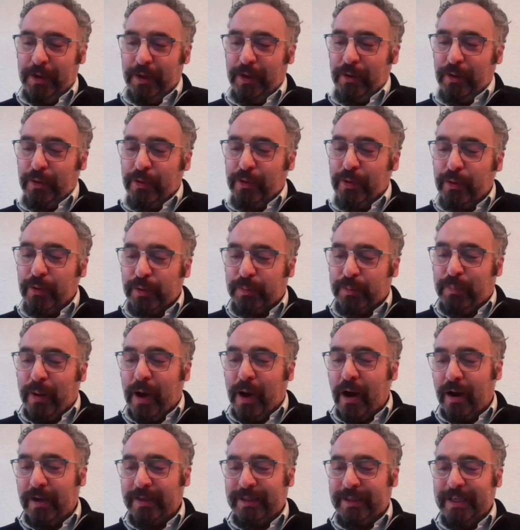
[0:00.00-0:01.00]
you know, those
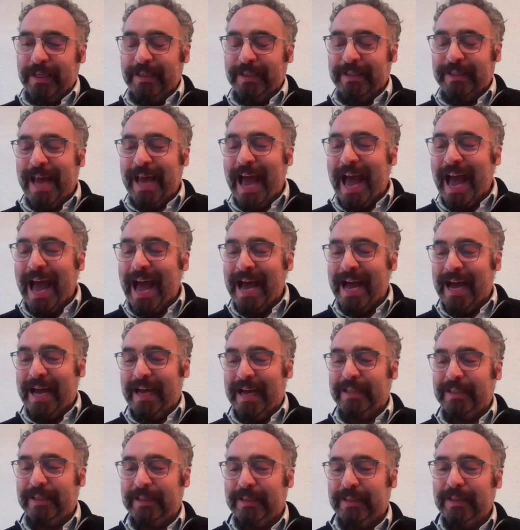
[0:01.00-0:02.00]
parties
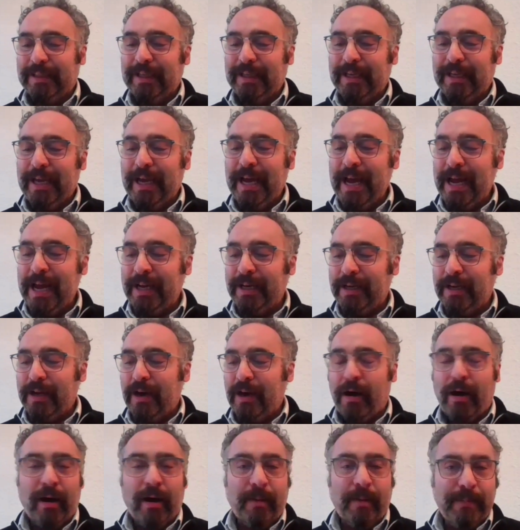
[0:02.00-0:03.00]
had in
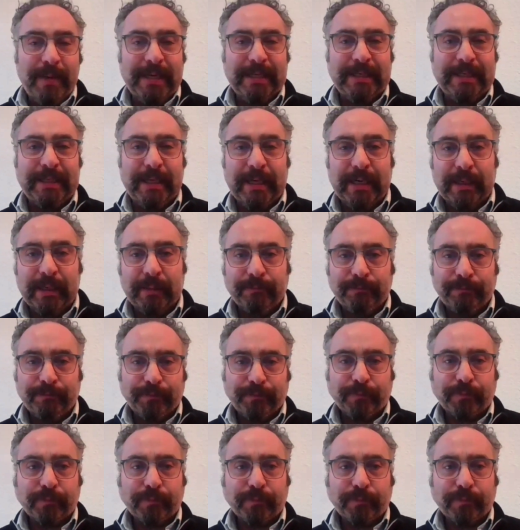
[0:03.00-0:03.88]
our media